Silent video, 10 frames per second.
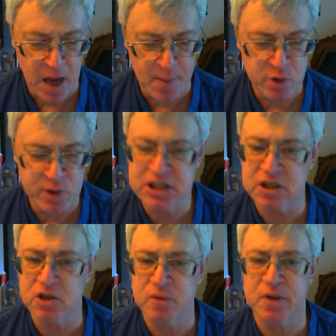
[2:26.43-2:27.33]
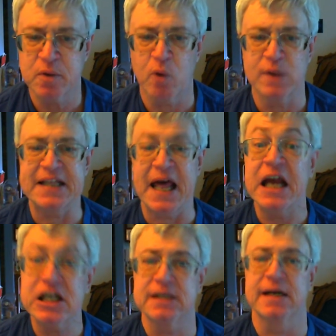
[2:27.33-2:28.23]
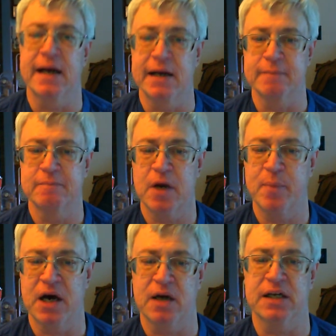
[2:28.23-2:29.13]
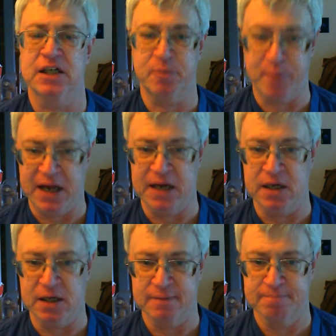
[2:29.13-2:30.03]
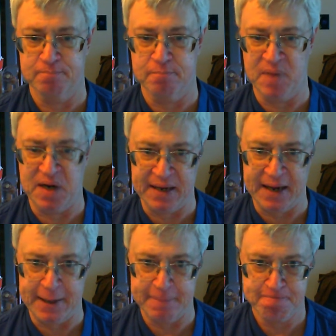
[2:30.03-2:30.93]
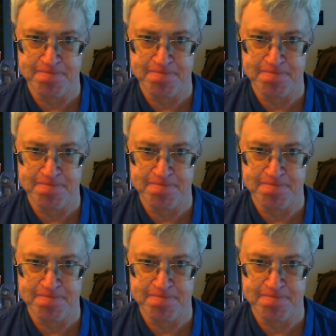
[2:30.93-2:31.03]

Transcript: I'm going to read you a little bit about what they said about expanding Medicaid.